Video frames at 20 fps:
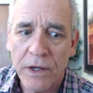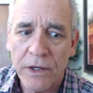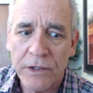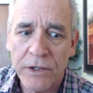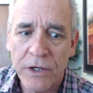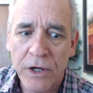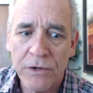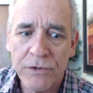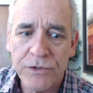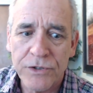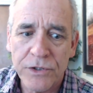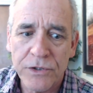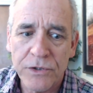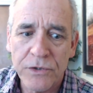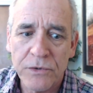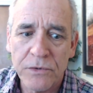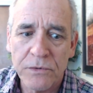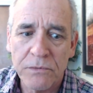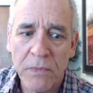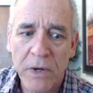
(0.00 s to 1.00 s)
go
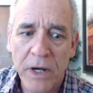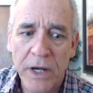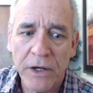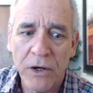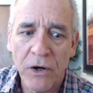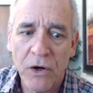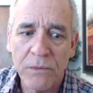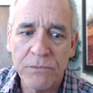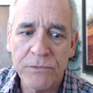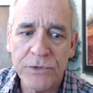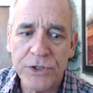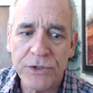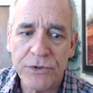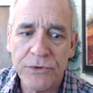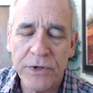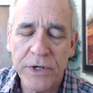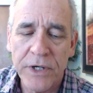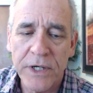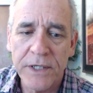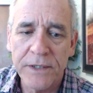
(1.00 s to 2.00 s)
to my home
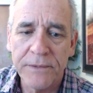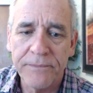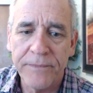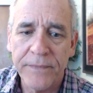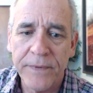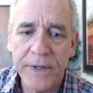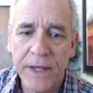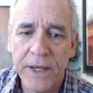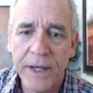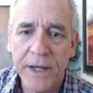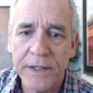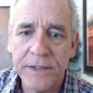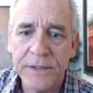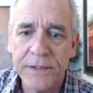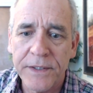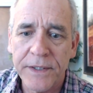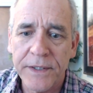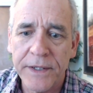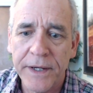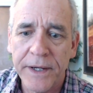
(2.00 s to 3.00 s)
screen
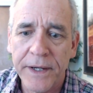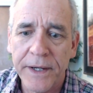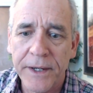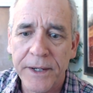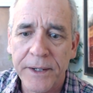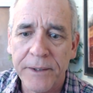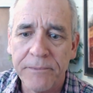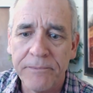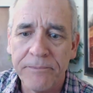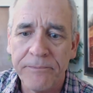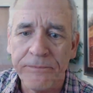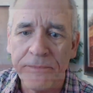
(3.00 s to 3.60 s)
and um,